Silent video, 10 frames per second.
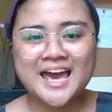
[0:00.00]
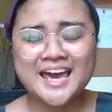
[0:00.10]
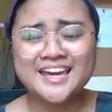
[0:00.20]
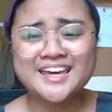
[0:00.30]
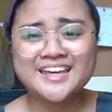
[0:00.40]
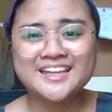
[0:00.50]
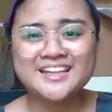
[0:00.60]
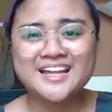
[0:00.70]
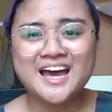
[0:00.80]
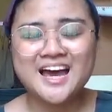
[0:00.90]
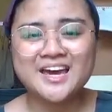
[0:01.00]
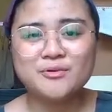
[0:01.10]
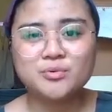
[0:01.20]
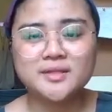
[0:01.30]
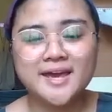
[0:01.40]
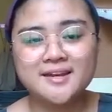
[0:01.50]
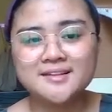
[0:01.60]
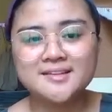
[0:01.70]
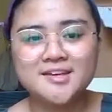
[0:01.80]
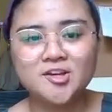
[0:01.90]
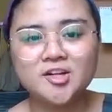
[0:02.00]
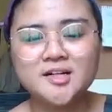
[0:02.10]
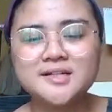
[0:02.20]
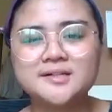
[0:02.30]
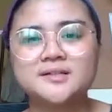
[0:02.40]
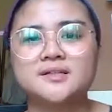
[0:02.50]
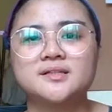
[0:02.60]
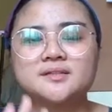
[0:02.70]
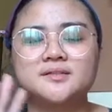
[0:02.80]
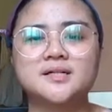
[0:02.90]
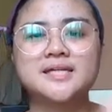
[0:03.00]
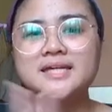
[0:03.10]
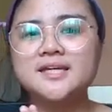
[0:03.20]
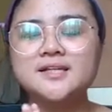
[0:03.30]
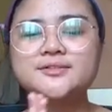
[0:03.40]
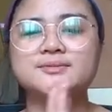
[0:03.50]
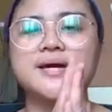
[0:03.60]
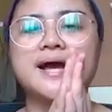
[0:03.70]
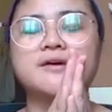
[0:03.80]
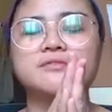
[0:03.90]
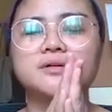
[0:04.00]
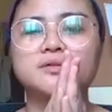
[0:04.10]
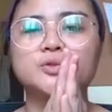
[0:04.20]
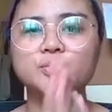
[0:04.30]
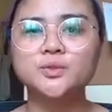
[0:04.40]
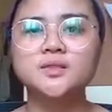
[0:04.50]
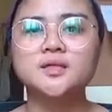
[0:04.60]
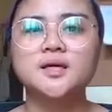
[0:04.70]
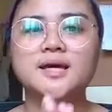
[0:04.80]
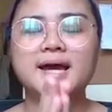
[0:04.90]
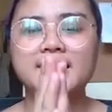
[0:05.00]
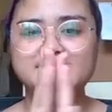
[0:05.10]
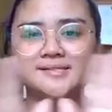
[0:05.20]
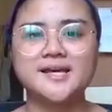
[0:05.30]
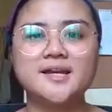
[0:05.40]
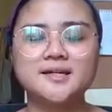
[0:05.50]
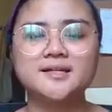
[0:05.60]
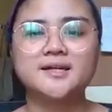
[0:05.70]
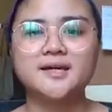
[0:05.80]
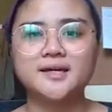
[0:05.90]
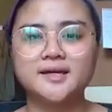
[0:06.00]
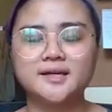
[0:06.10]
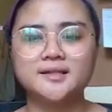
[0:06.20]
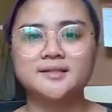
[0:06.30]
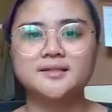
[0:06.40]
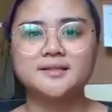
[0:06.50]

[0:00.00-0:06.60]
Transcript: And I would end it here. The key to have a good aesthetic and